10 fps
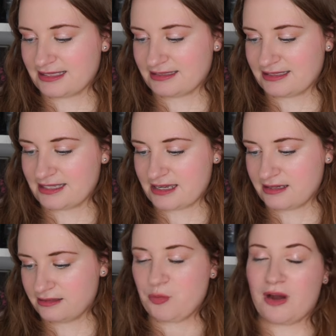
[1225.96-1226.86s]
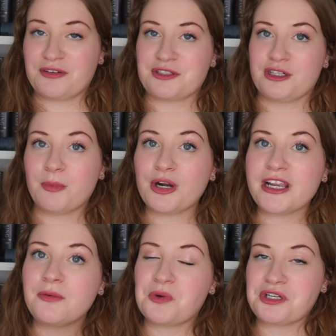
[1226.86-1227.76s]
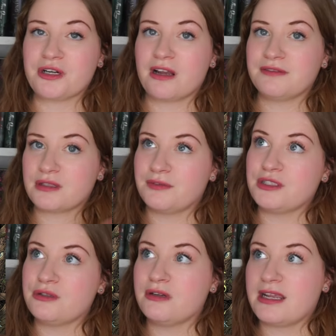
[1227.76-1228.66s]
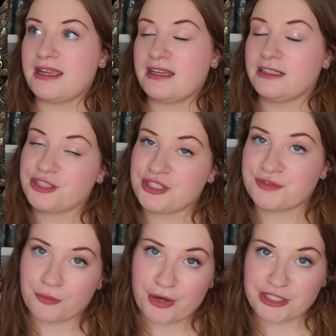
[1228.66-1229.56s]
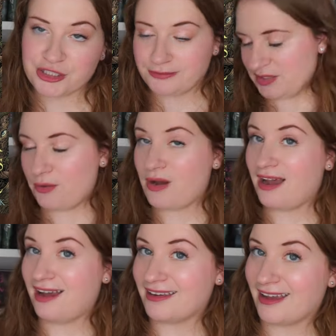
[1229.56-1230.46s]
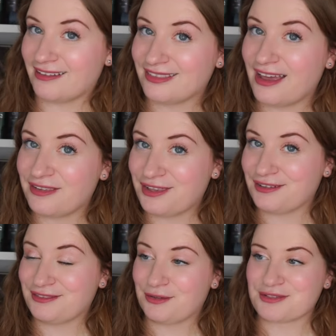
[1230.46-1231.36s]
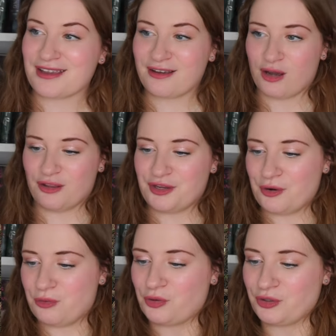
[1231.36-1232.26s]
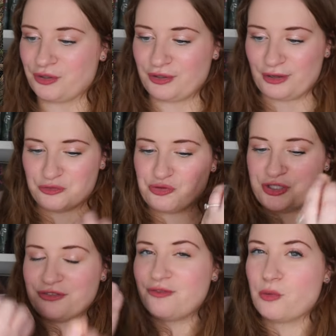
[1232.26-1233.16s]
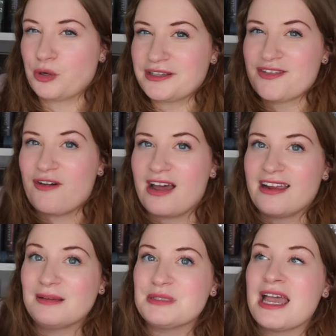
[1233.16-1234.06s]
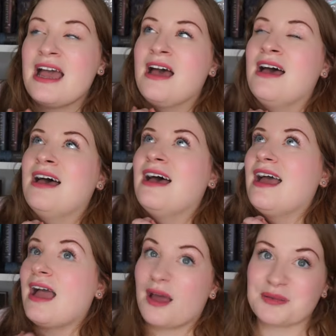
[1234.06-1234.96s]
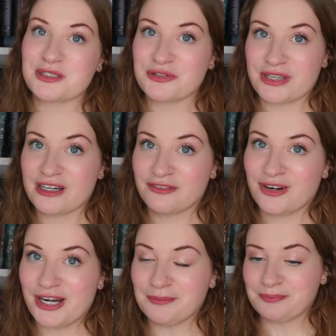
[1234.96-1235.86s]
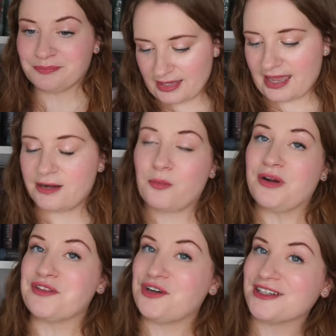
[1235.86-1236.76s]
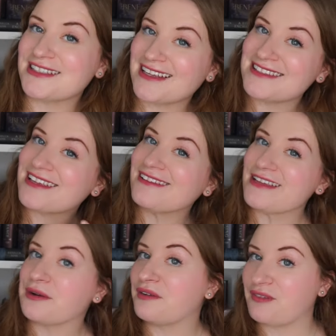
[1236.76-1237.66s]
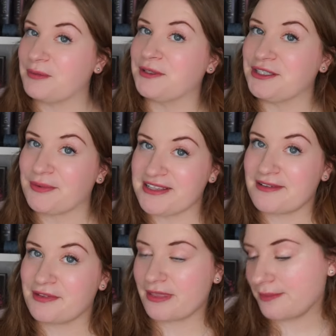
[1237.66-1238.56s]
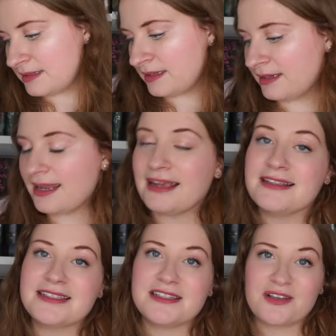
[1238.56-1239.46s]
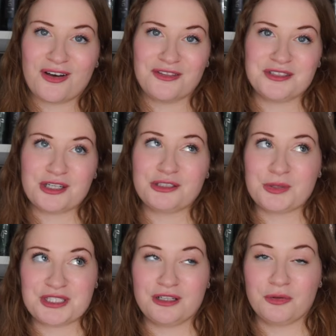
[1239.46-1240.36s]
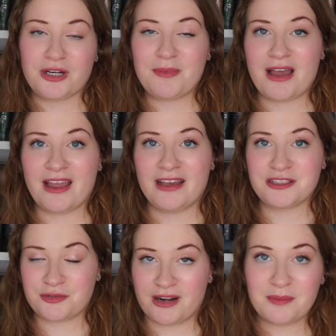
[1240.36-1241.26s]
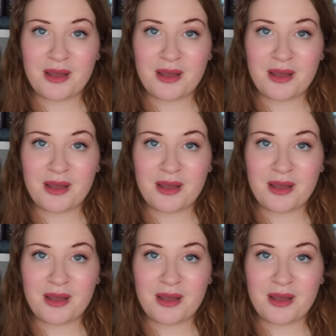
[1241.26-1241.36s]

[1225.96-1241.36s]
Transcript: Z, who offers her a bargain, 1 year of servitude in exchange for a wish. So yeah, those like gothic horror eldritch forest vibes, absolutely here for it. And Where the Dark Stands Still is out on February 27th. Next is All This Twisted Glory by Tarad